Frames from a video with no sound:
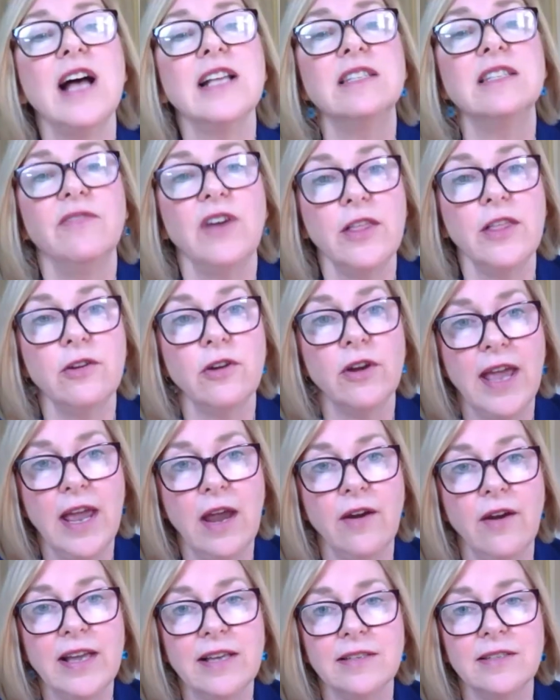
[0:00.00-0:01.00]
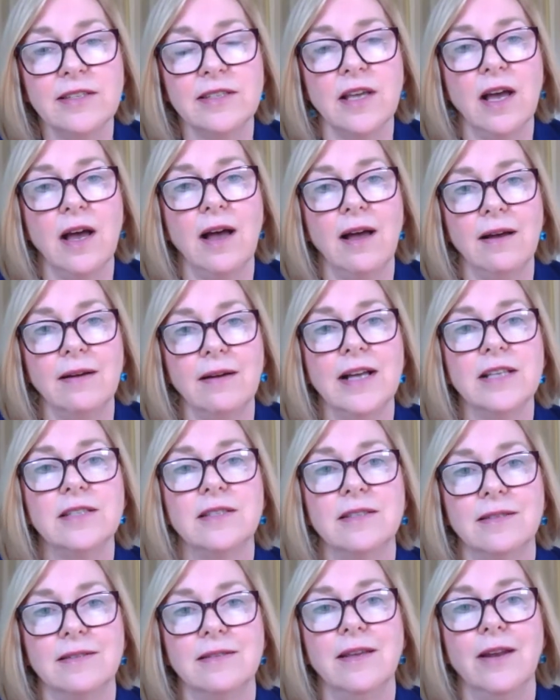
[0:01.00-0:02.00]
of other areas, uh,
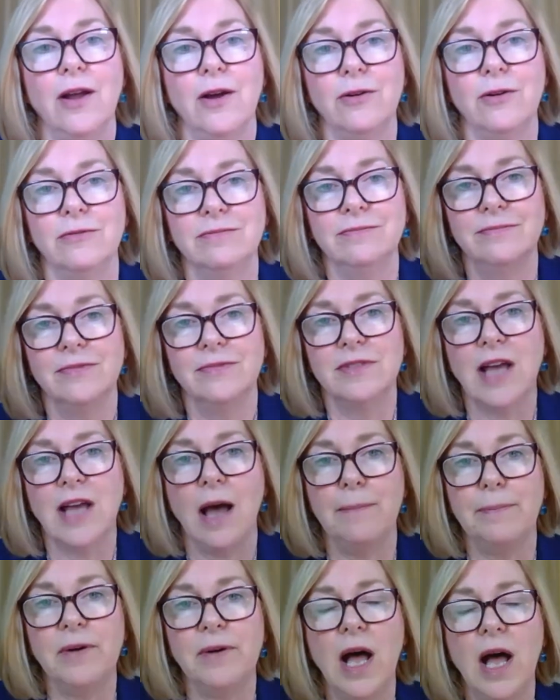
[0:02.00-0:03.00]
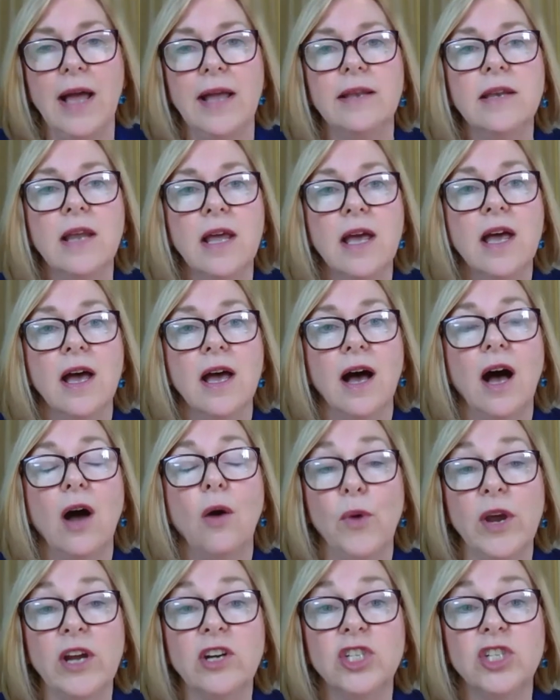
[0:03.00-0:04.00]
less you know top line,
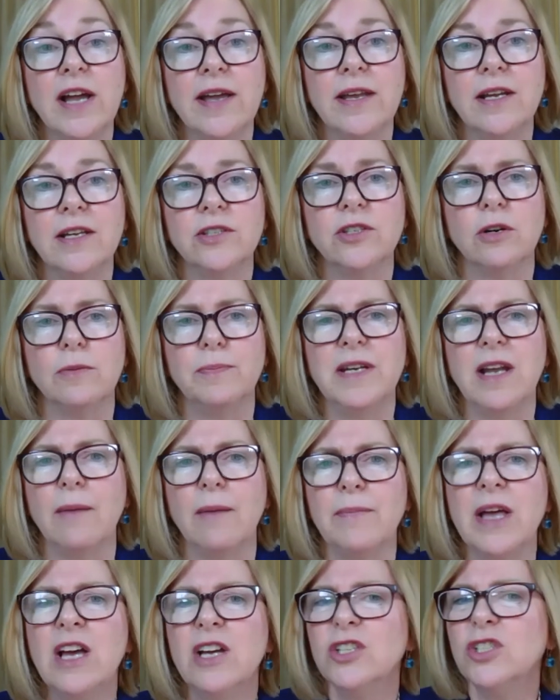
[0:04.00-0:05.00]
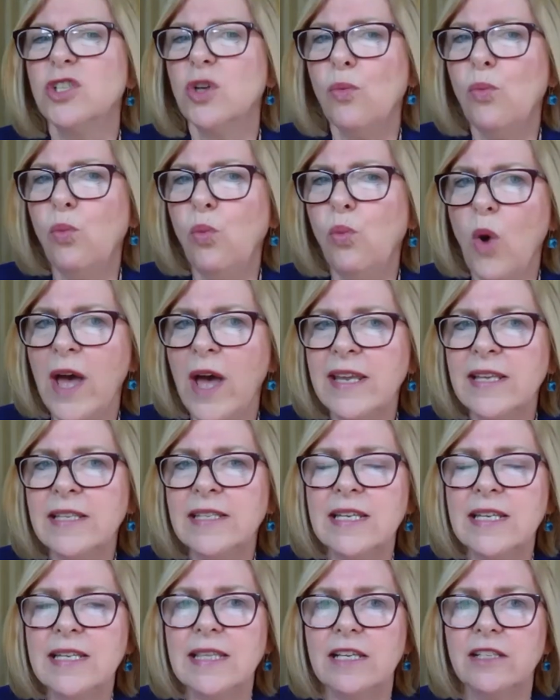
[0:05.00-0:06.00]
where China has opened up. So, what
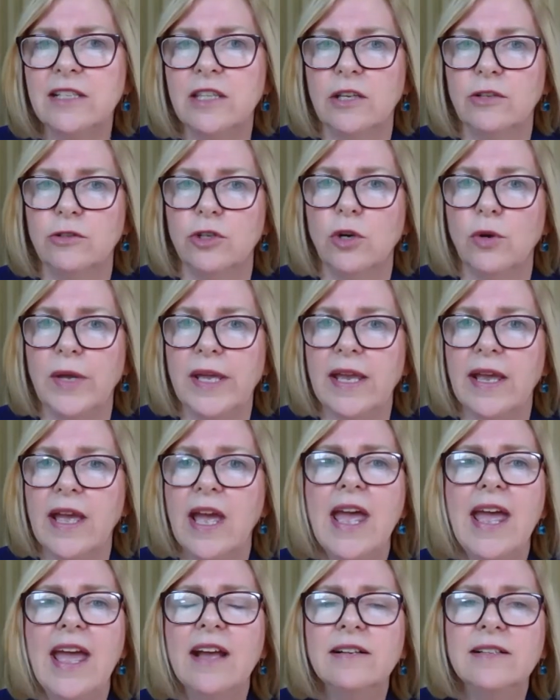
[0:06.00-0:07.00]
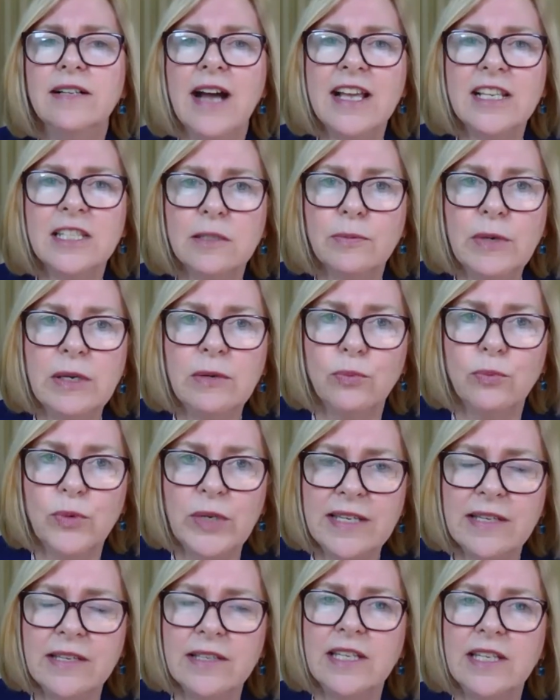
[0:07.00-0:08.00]
is it that they're doing? Unless we
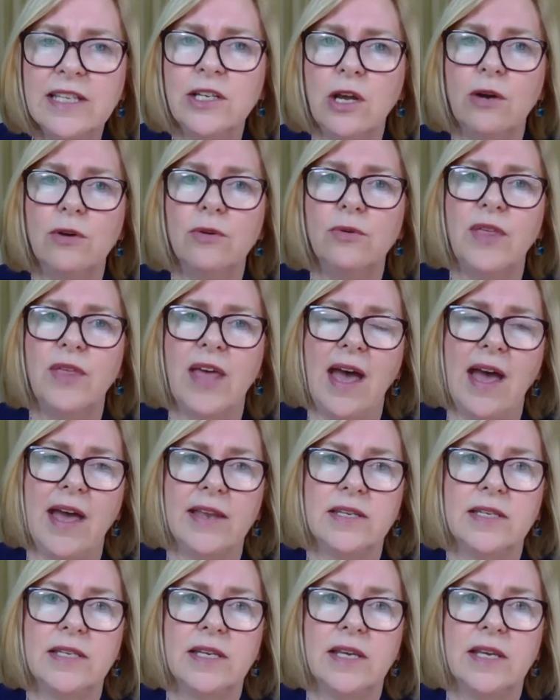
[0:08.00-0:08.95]
really know that,